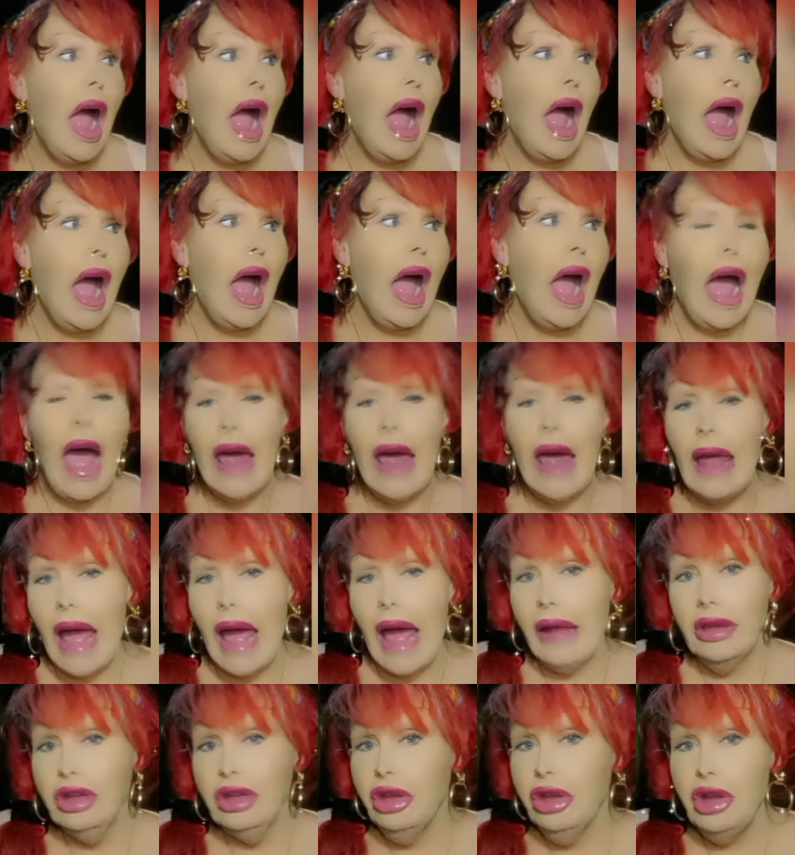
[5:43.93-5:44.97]
I, I you
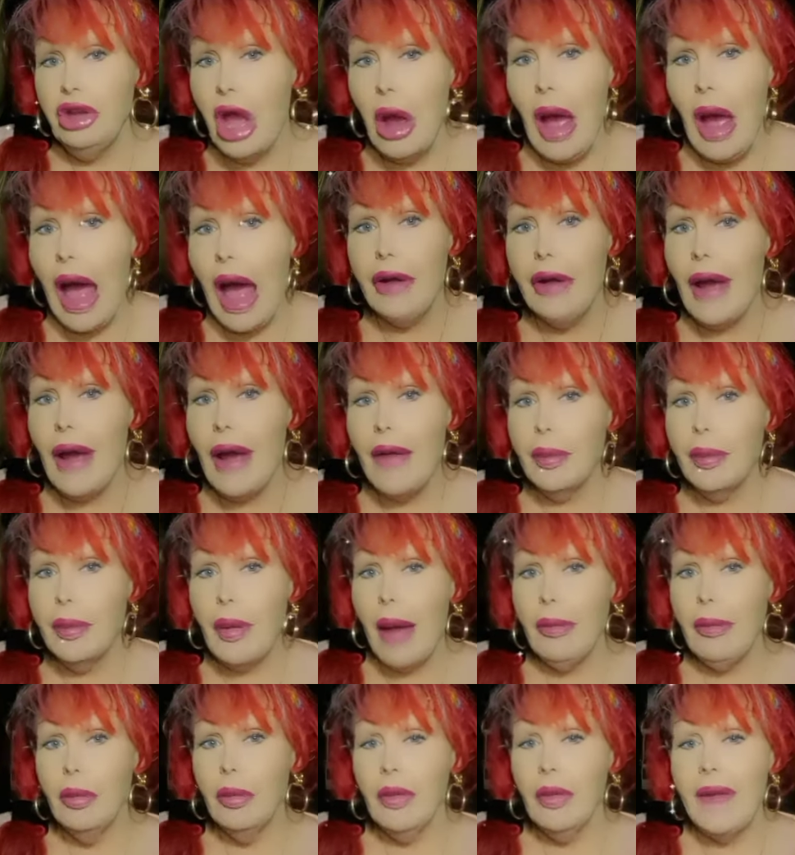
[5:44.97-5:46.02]
know, I don't have a problem with
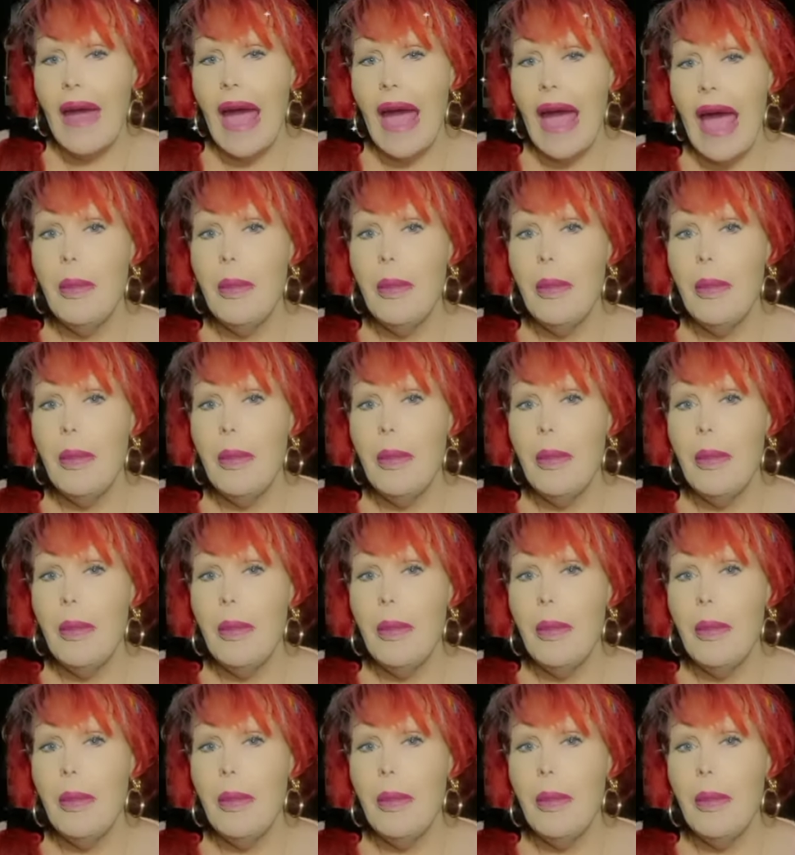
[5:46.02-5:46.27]
that.